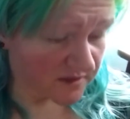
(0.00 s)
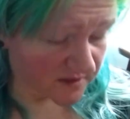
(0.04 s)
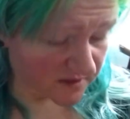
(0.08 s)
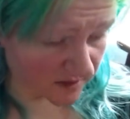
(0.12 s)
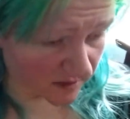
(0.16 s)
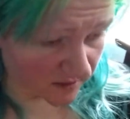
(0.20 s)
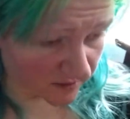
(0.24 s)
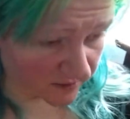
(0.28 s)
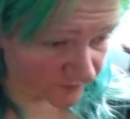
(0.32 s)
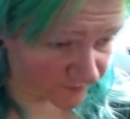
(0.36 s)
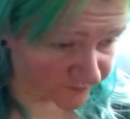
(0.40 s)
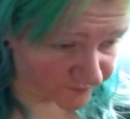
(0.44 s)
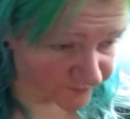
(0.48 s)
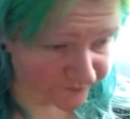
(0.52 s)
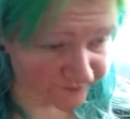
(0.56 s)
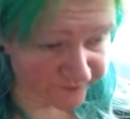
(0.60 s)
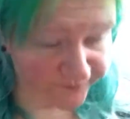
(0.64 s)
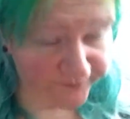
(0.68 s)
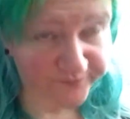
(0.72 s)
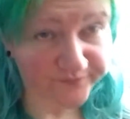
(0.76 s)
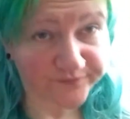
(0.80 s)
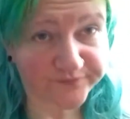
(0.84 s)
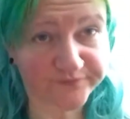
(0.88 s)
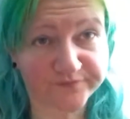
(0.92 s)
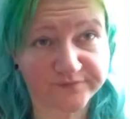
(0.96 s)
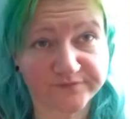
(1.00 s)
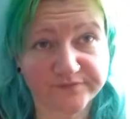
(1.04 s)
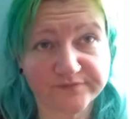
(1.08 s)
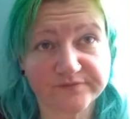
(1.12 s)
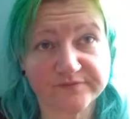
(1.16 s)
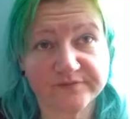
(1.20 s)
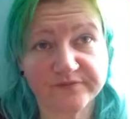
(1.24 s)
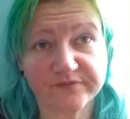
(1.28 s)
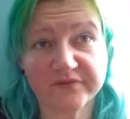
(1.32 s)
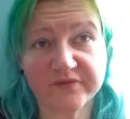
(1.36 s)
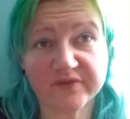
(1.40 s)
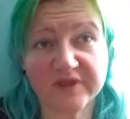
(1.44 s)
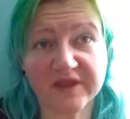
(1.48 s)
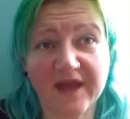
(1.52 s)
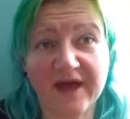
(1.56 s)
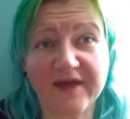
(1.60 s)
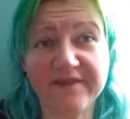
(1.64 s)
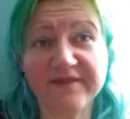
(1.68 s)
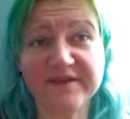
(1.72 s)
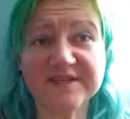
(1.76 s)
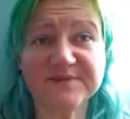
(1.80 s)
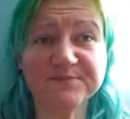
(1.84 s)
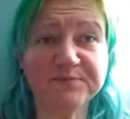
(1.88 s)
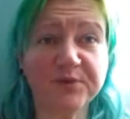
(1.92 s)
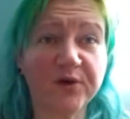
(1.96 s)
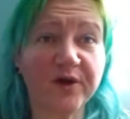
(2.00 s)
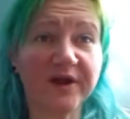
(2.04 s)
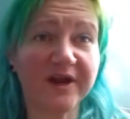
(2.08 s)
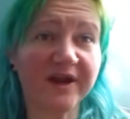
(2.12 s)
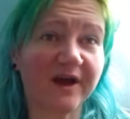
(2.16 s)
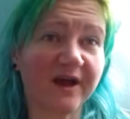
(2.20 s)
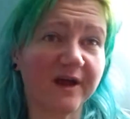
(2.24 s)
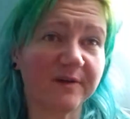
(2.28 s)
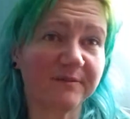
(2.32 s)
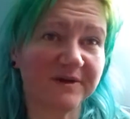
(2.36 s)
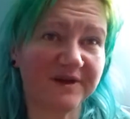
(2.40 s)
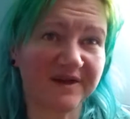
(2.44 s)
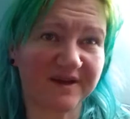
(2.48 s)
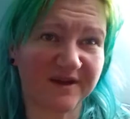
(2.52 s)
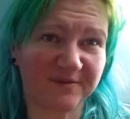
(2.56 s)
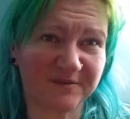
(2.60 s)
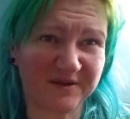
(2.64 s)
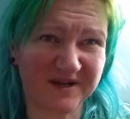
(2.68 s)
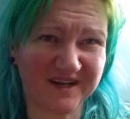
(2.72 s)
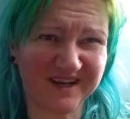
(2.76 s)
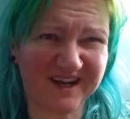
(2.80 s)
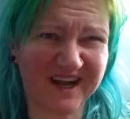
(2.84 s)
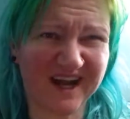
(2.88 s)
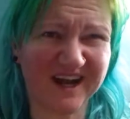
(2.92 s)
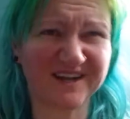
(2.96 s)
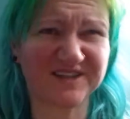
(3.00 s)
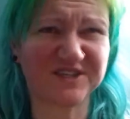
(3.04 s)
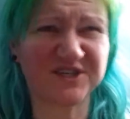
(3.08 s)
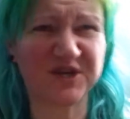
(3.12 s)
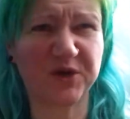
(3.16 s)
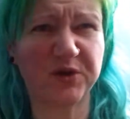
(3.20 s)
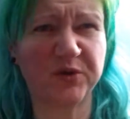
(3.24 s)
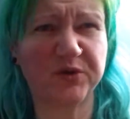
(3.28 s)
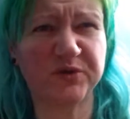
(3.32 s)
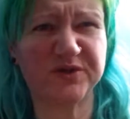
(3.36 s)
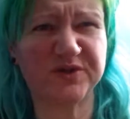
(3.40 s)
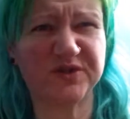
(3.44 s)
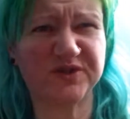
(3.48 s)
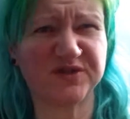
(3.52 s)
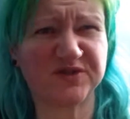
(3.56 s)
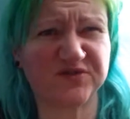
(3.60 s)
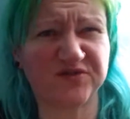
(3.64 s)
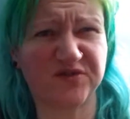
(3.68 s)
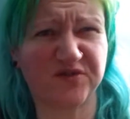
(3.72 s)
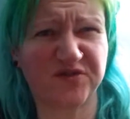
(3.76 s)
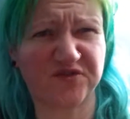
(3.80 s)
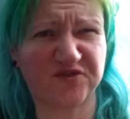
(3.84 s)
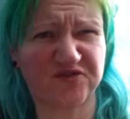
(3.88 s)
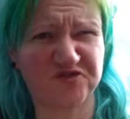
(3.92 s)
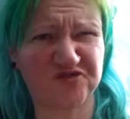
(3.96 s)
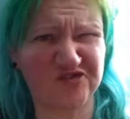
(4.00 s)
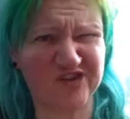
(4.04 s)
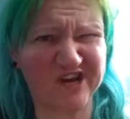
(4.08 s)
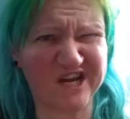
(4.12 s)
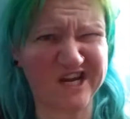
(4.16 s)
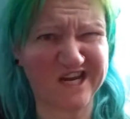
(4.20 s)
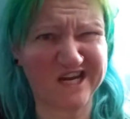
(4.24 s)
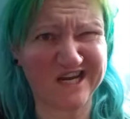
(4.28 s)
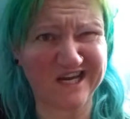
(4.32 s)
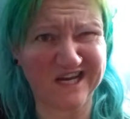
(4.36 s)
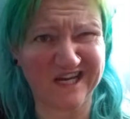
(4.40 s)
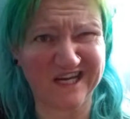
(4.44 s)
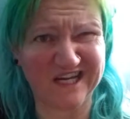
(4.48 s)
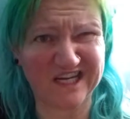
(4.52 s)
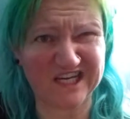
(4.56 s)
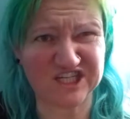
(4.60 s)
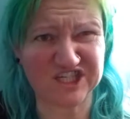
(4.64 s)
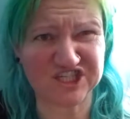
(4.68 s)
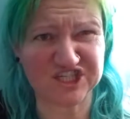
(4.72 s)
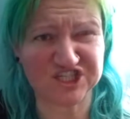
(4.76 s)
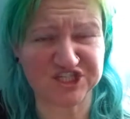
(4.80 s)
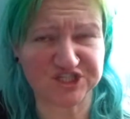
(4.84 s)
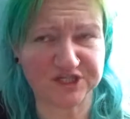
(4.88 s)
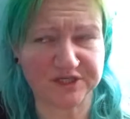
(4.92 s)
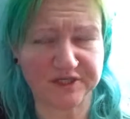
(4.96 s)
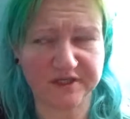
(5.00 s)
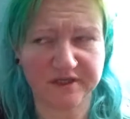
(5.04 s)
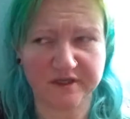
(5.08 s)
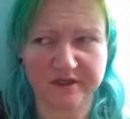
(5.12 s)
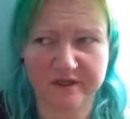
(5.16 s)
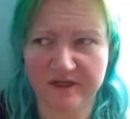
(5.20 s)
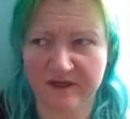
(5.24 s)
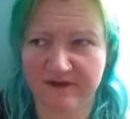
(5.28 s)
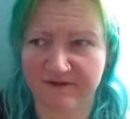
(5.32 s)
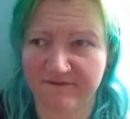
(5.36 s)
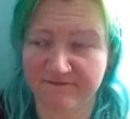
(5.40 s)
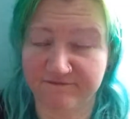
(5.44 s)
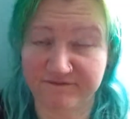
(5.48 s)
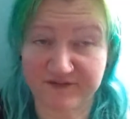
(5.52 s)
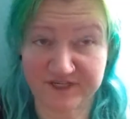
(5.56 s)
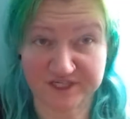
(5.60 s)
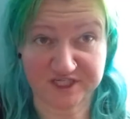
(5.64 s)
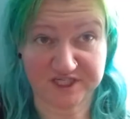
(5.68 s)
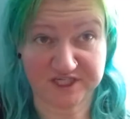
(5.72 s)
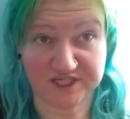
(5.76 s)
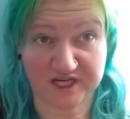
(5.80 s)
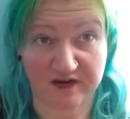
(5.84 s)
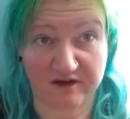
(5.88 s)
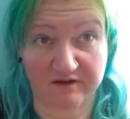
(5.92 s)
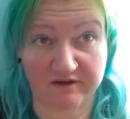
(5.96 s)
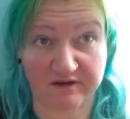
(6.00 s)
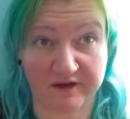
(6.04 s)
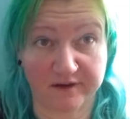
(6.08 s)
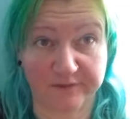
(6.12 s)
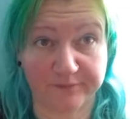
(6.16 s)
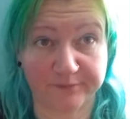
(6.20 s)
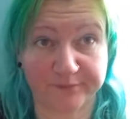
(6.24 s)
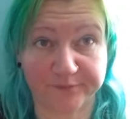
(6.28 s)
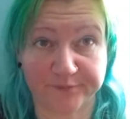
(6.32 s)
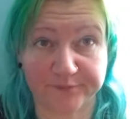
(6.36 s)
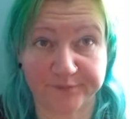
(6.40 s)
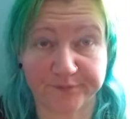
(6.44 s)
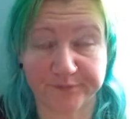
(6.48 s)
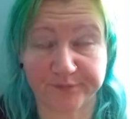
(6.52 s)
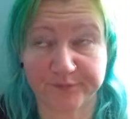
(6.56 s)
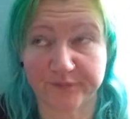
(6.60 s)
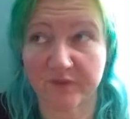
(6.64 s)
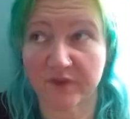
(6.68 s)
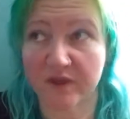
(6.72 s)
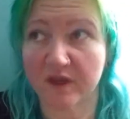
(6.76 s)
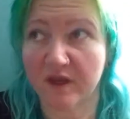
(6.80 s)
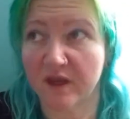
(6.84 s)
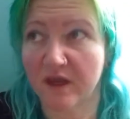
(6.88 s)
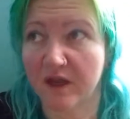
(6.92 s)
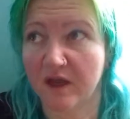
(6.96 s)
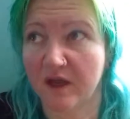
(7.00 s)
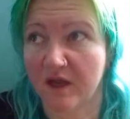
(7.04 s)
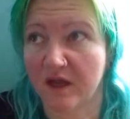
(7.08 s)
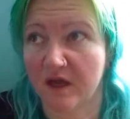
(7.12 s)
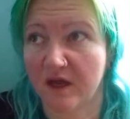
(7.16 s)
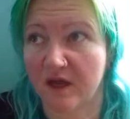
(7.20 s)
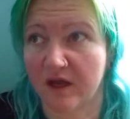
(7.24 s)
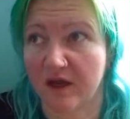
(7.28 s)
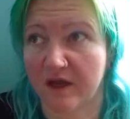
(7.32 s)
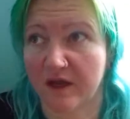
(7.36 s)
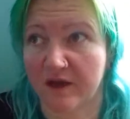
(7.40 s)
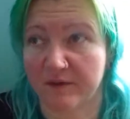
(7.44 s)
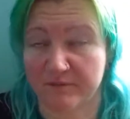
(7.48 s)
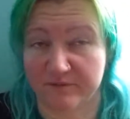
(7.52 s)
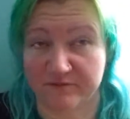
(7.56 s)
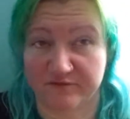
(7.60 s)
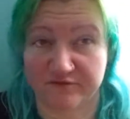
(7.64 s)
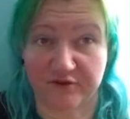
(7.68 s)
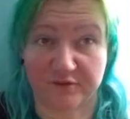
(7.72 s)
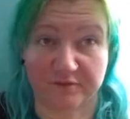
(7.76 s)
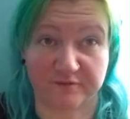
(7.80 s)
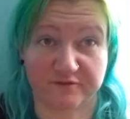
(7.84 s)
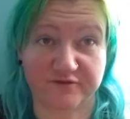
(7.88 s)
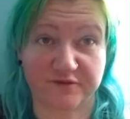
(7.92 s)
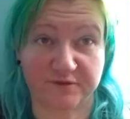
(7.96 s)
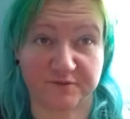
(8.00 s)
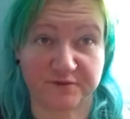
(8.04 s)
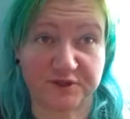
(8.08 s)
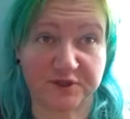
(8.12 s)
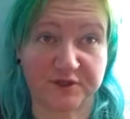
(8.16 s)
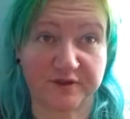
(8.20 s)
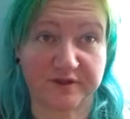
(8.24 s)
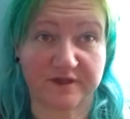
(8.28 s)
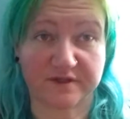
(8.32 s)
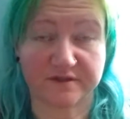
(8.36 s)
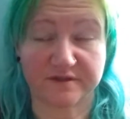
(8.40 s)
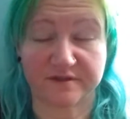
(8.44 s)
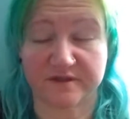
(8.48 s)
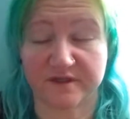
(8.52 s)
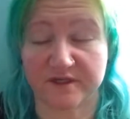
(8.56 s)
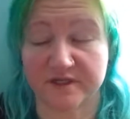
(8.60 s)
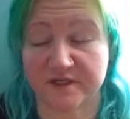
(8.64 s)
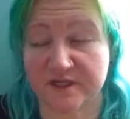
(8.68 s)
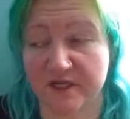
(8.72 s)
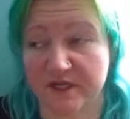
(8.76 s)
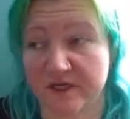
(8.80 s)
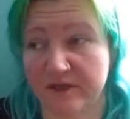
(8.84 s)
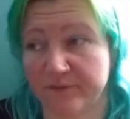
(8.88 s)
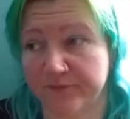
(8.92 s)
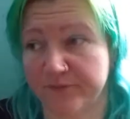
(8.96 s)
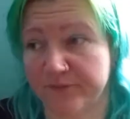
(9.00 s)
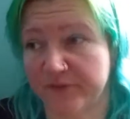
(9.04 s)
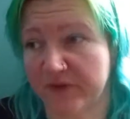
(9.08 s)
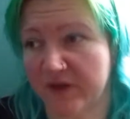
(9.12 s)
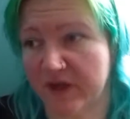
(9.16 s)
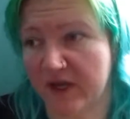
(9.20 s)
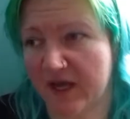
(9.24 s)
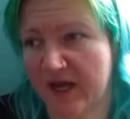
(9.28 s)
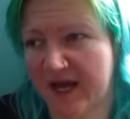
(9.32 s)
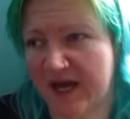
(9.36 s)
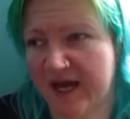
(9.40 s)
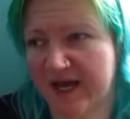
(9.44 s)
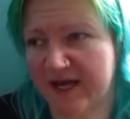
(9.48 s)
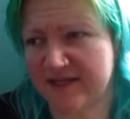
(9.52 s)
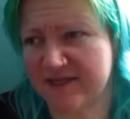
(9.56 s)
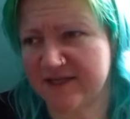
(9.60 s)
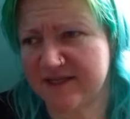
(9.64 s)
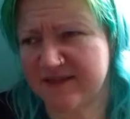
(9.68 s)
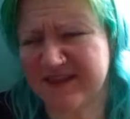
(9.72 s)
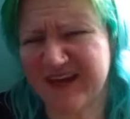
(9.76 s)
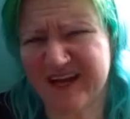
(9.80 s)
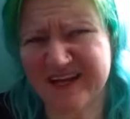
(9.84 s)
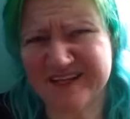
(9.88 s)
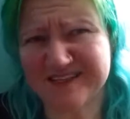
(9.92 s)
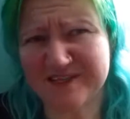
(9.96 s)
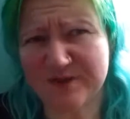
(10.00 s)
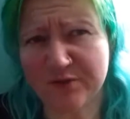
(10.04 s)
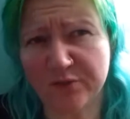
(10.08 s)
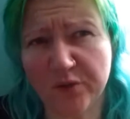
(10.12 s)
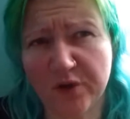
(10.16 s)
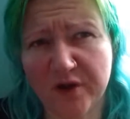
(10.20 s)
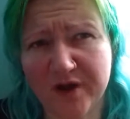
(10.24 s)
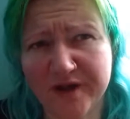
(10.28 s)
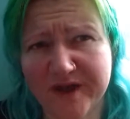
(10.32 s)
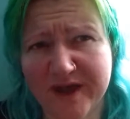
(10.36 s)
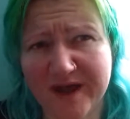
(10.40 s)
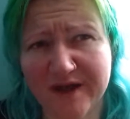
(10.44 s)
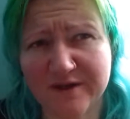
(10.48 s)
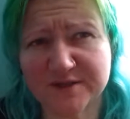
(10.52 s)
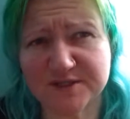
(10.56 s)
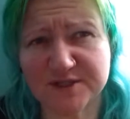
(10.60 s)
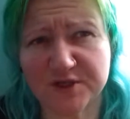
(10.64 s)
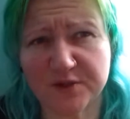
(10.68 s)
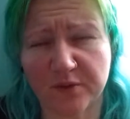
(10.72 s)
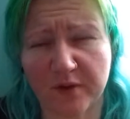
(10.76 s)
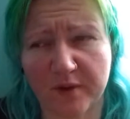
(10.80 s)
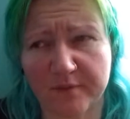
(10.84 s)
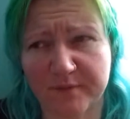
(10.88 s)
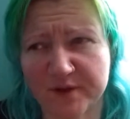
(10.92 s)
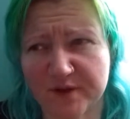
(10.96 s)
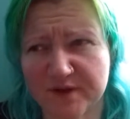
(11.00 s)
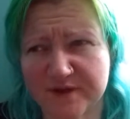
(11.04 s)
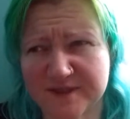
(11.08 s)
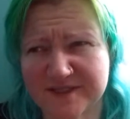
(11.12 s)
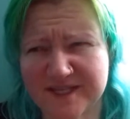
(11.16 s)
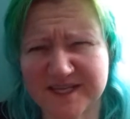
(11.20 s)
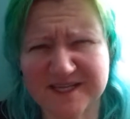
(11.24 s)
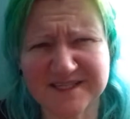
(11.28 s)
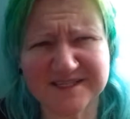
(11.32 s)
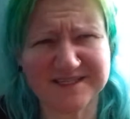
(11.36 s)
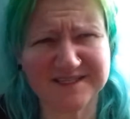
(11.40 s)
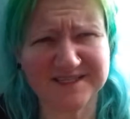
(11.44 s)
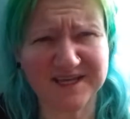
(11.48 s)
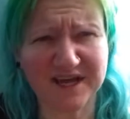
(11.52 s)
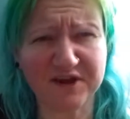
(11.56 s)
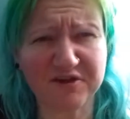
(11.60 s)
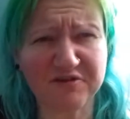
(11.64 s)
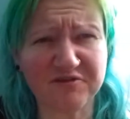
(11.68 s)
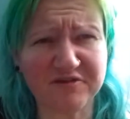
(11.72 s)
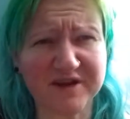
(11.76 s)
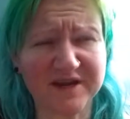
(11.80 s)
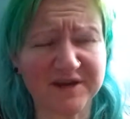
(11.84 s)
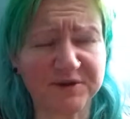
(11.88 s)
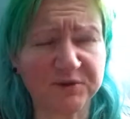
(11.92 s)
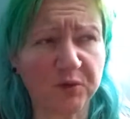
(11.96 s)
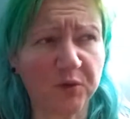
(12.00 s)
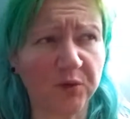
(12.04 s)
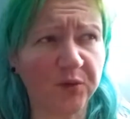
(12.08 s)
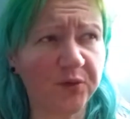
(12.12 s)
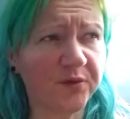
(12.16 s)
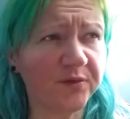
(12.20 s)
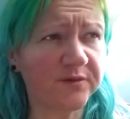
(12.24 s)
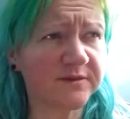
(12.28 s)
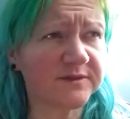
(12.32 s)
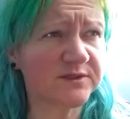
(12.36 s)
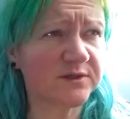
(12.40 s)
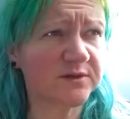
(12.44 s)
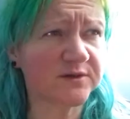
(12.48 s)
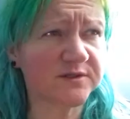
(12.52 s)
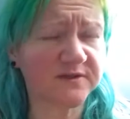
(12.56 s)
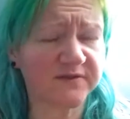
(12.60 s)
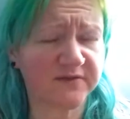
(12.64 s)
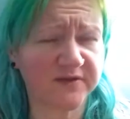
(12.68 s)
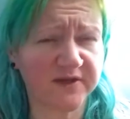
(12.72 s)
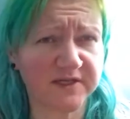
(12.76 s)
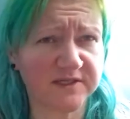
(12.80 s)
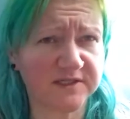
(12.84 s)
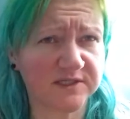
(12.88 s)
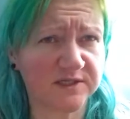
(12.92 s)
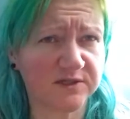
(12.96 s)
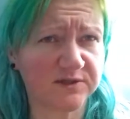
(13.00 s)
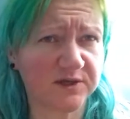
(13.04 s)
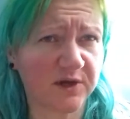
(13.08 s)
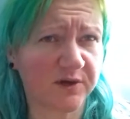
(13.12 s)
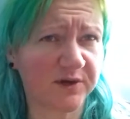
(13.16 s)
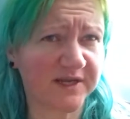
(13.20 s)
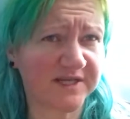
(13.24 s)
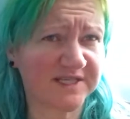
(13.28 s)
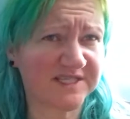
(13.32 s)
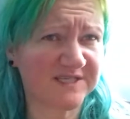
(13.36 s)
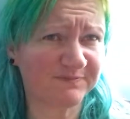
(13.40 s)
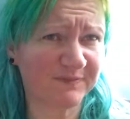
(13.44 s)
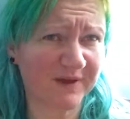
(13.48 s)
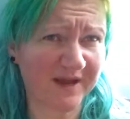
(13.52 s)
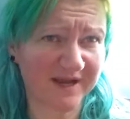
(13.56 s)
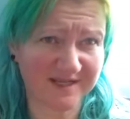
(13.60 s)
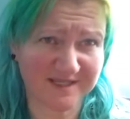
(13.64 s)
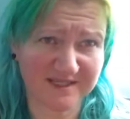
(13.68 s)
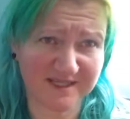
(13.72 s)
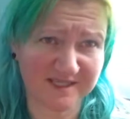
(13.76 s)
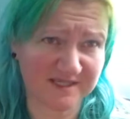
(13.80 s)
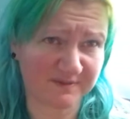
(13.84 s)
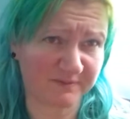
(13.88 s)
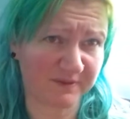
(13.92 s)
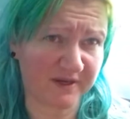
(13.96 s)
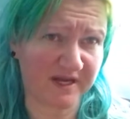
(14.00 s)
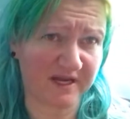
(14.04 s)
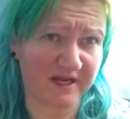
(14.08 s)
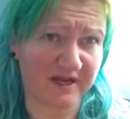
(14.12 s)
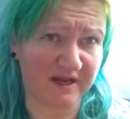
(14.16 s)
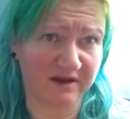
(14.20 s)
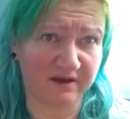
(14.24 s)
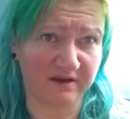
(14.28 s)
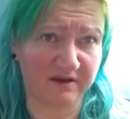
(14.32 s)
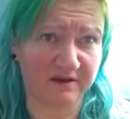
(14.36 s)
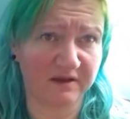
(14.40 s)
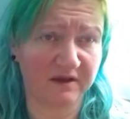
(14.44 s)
So, at this point I'm a lactose-free-ish vegetarian from 2013. And that didn't work out too well because there's dairy in all sorts of things you don't expect it to be in.